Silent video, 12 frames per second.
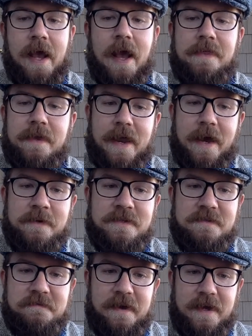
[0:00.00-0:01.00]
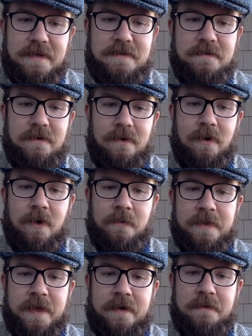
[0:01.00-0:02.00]
and that now his fate, along
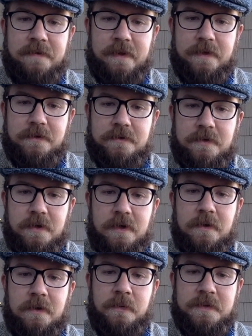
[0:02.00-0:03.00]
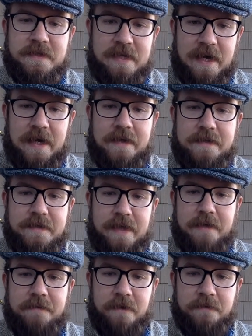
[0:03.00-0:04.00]
with that of the village, was tied to
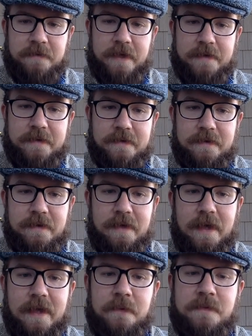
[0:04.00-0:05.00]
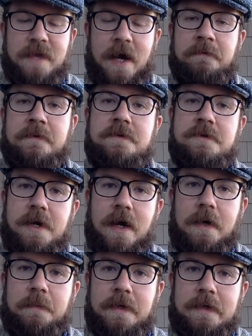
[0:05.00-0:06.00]
that of Elfland, and it was Alfred's
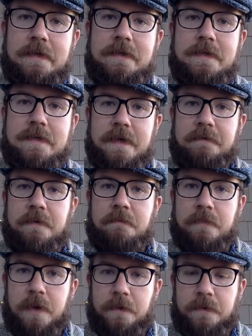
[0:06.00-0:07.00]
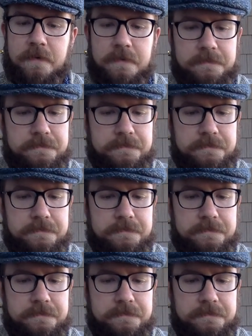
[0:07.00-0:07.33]
job to save them both.